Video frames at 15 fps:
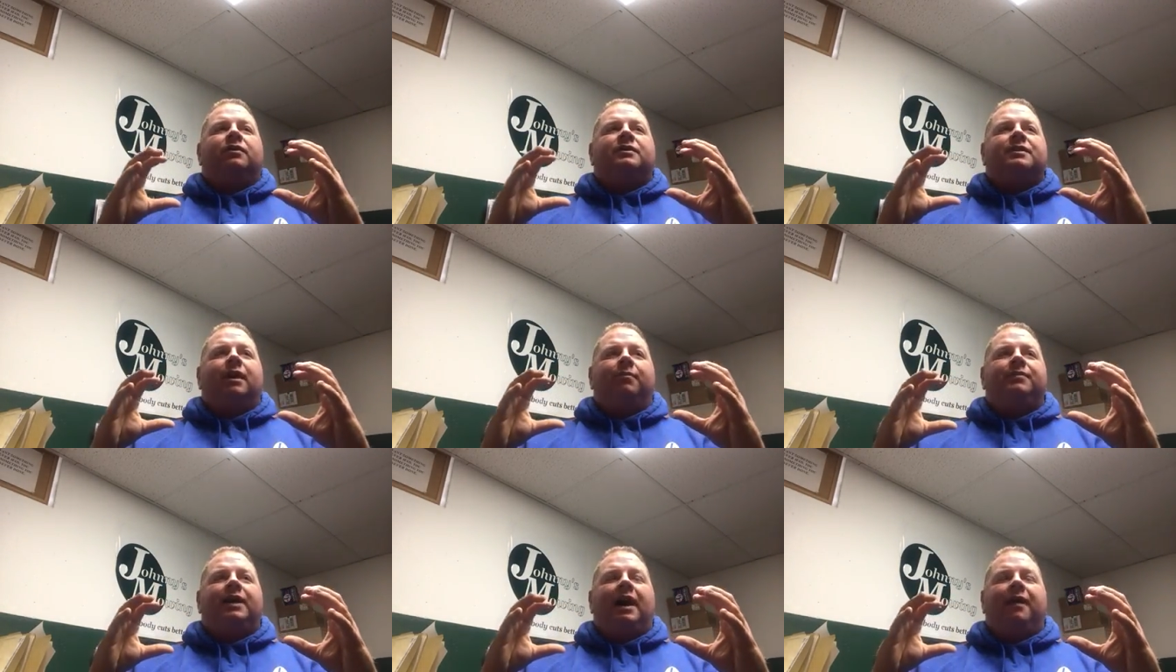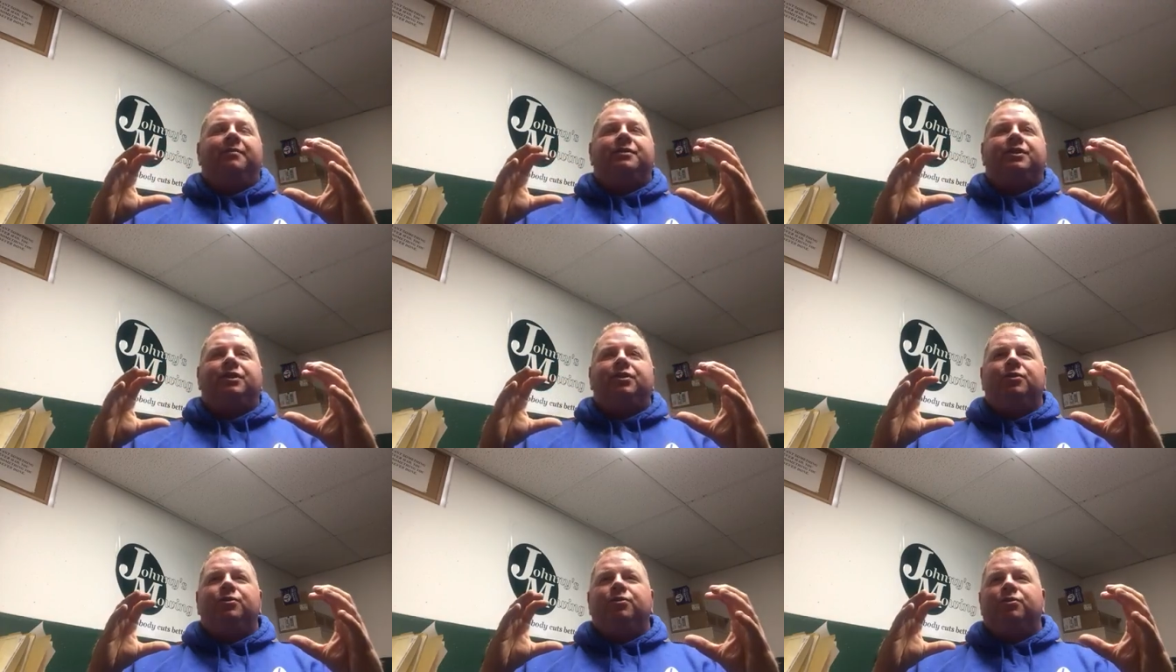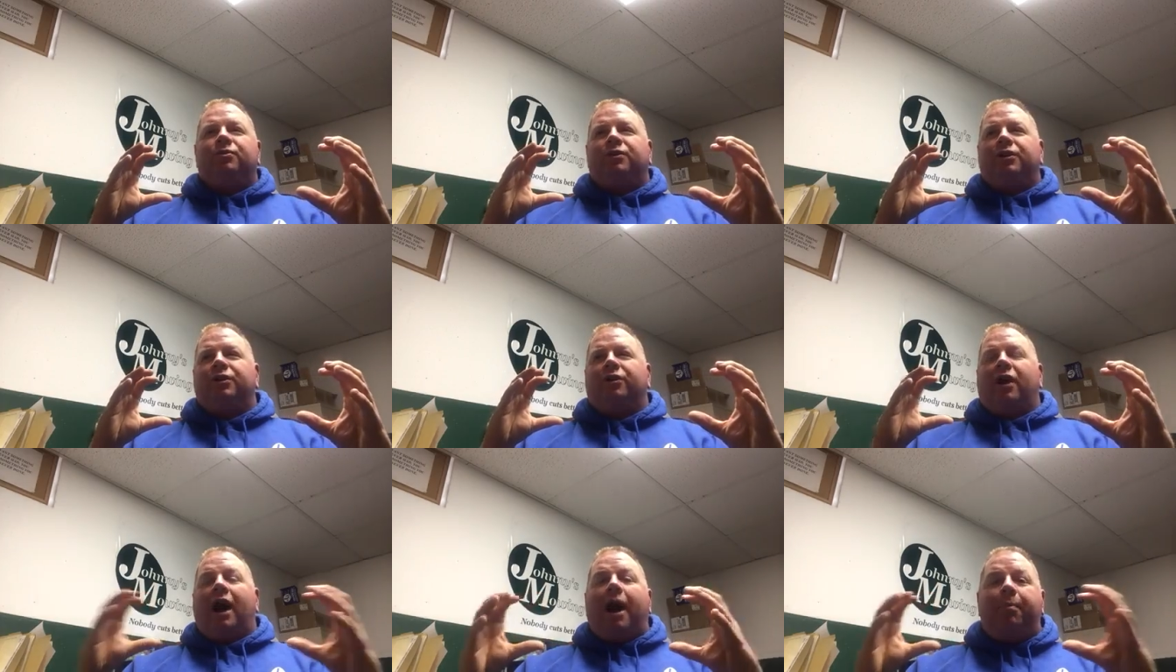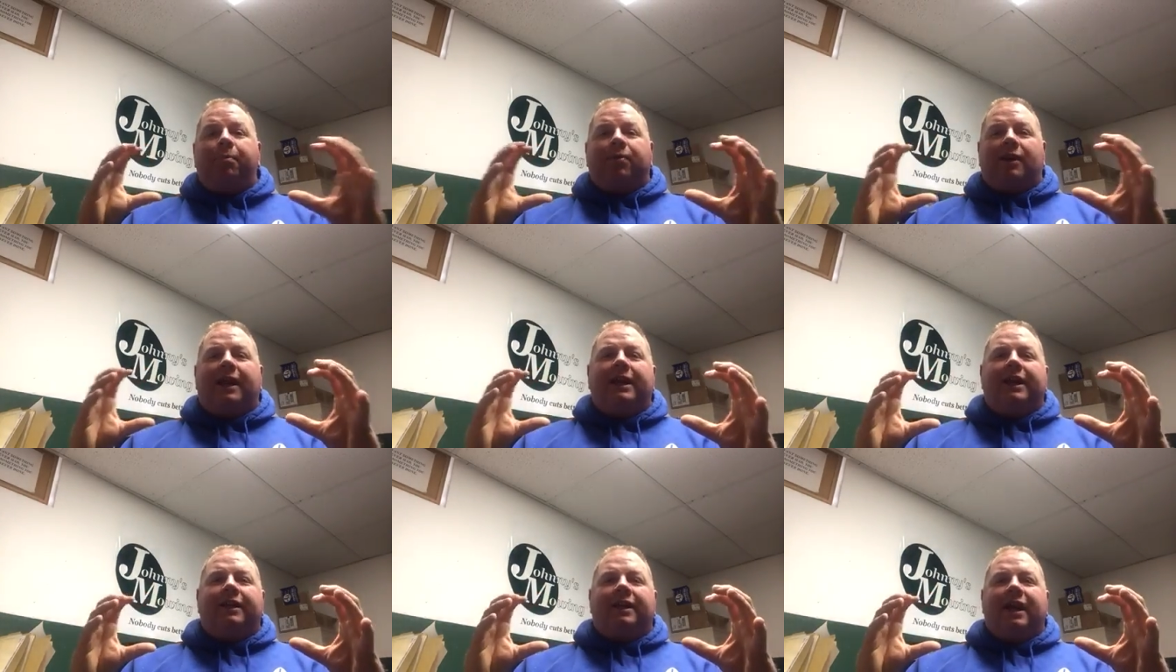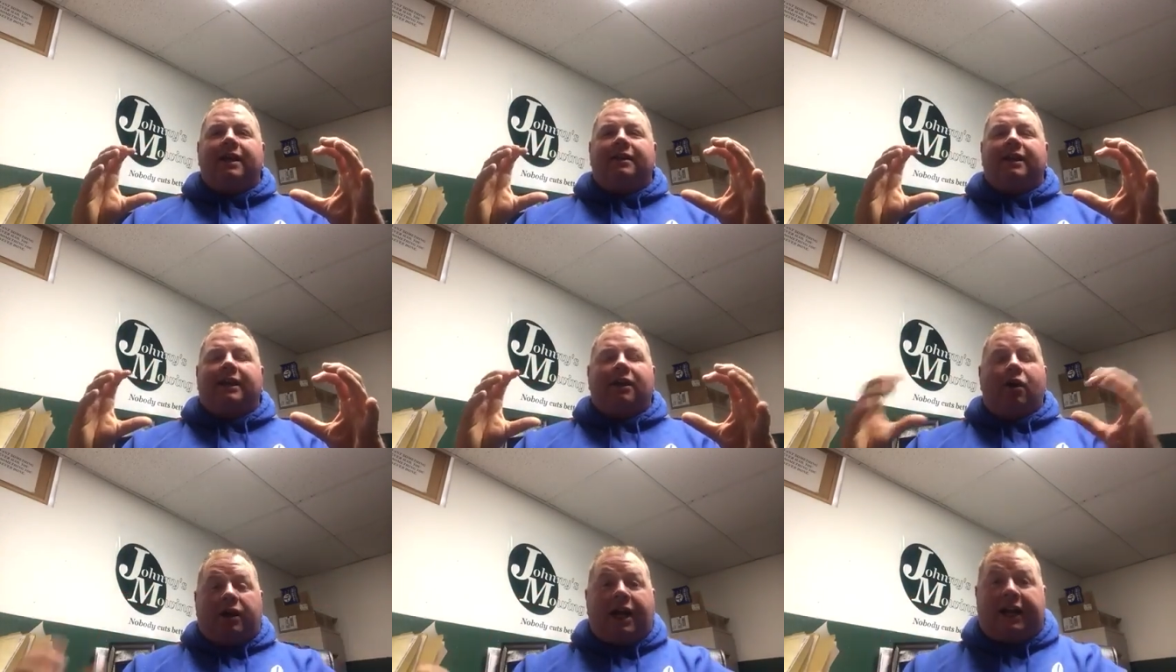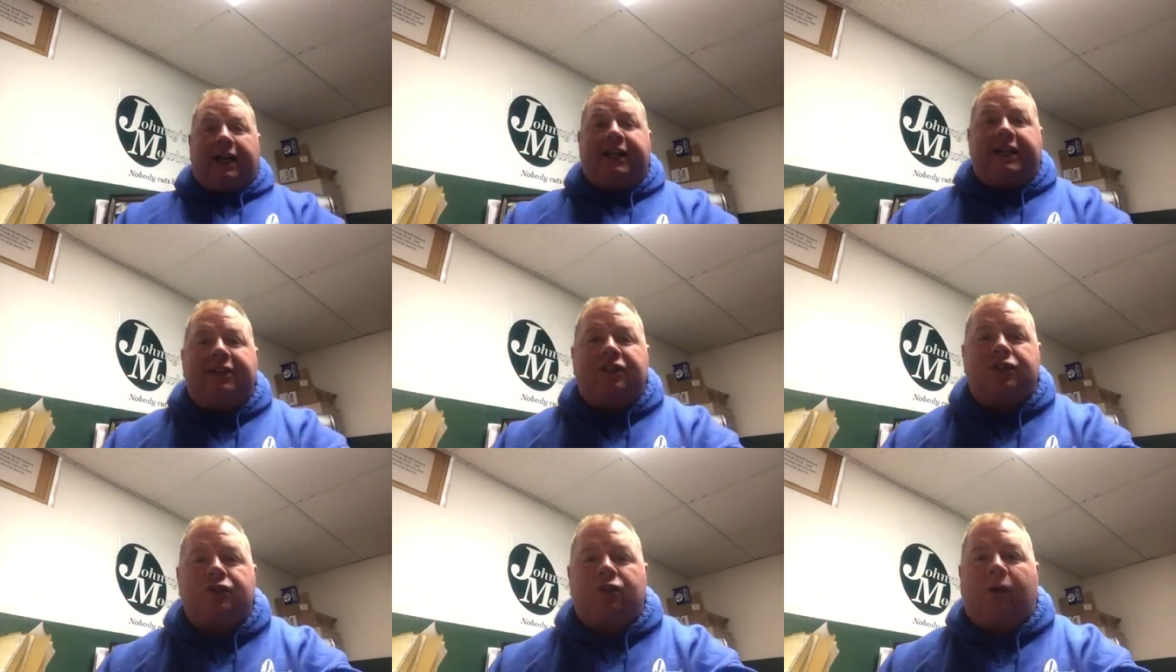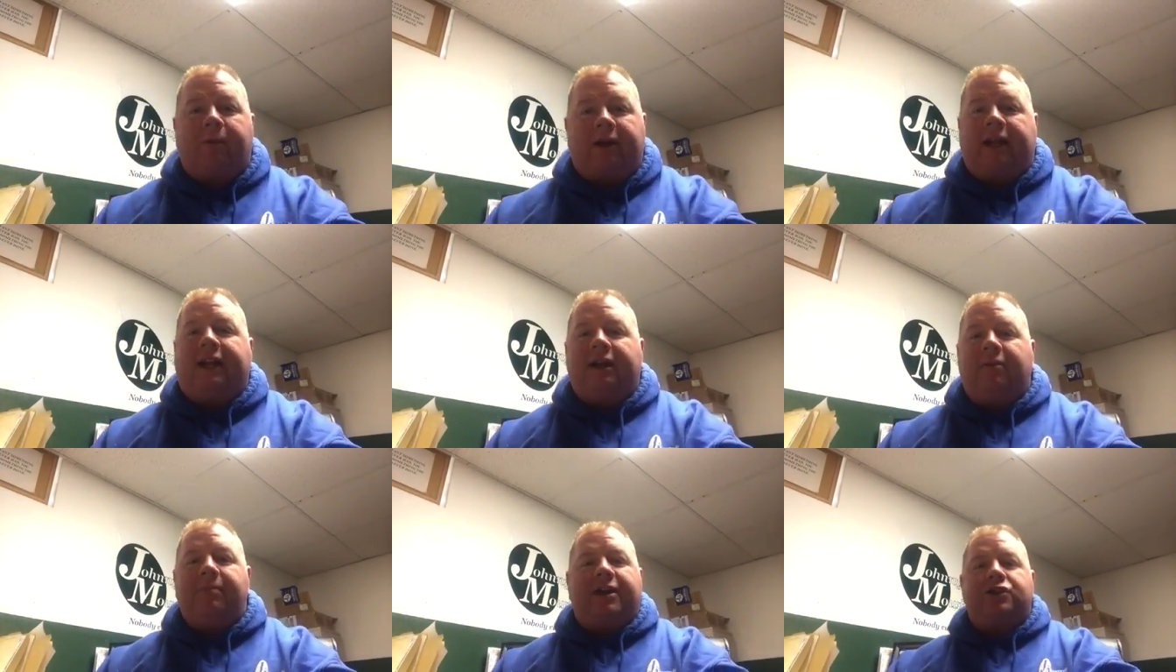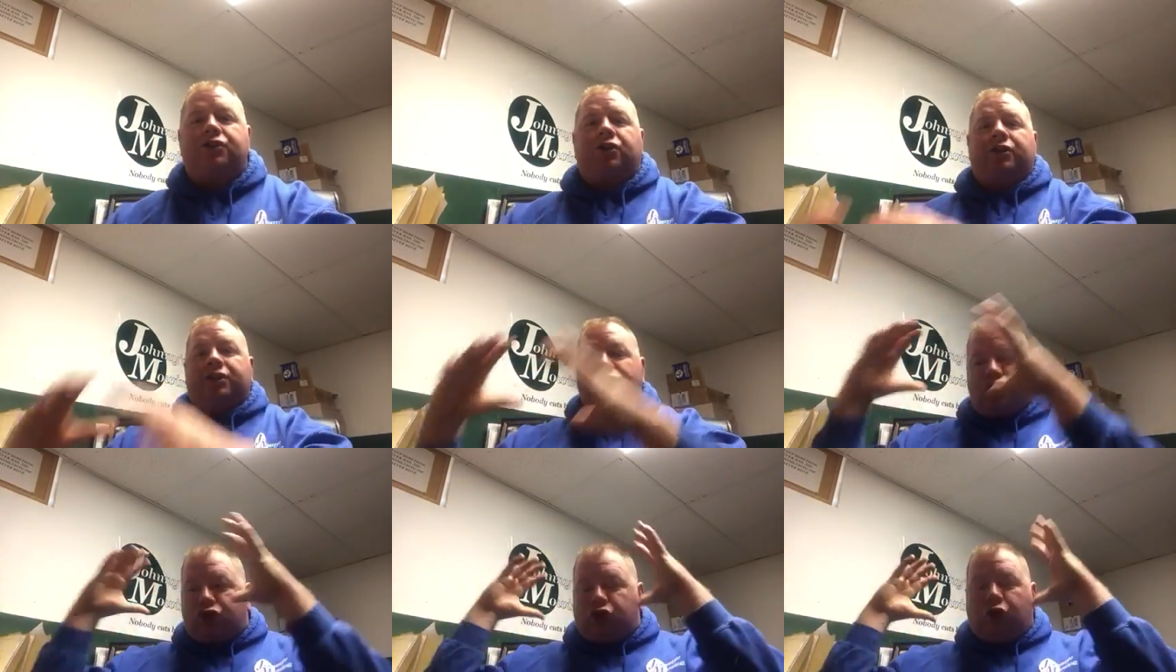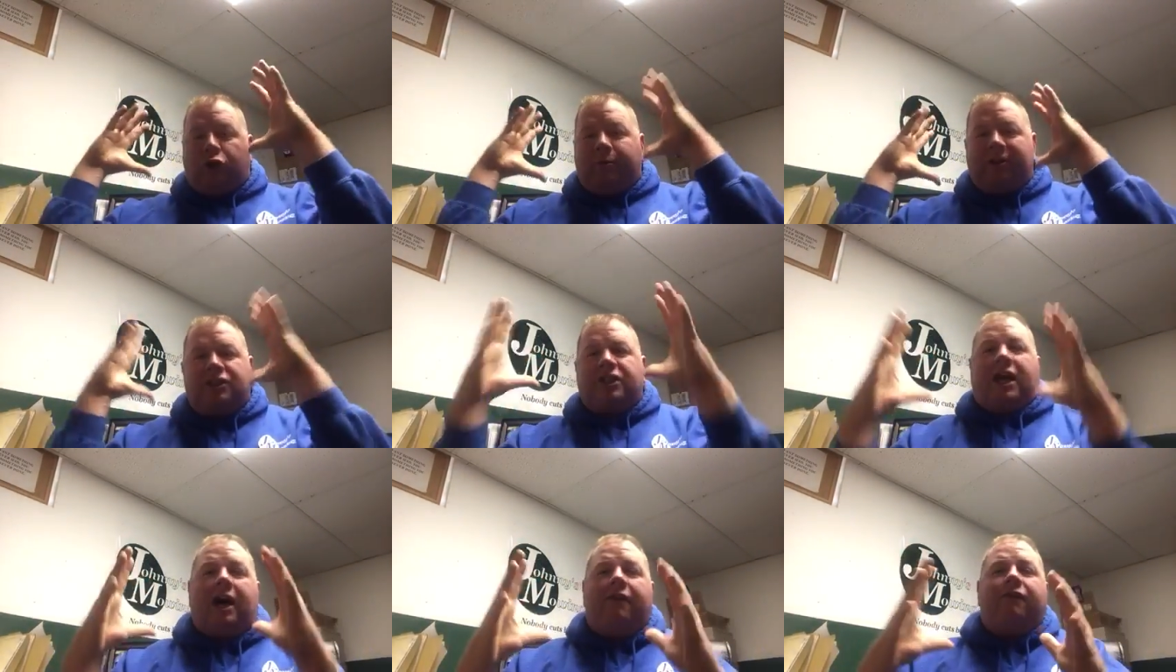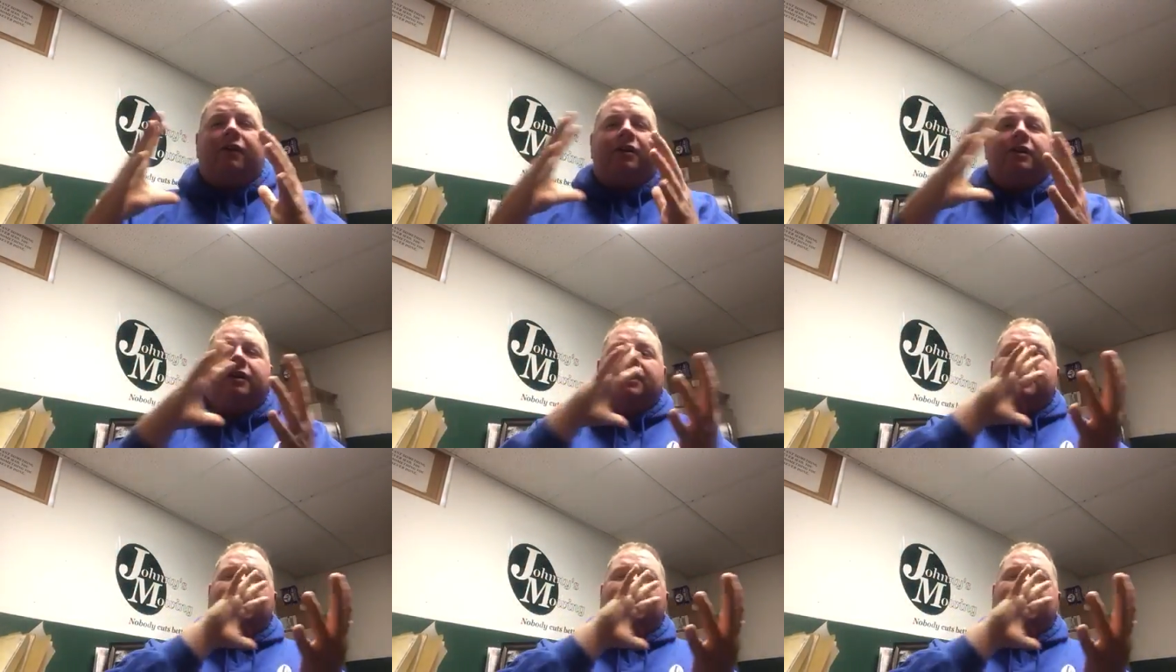sometimes you you're up late at night thinking okay i gotta get the storm i gotta make sure the storm is covered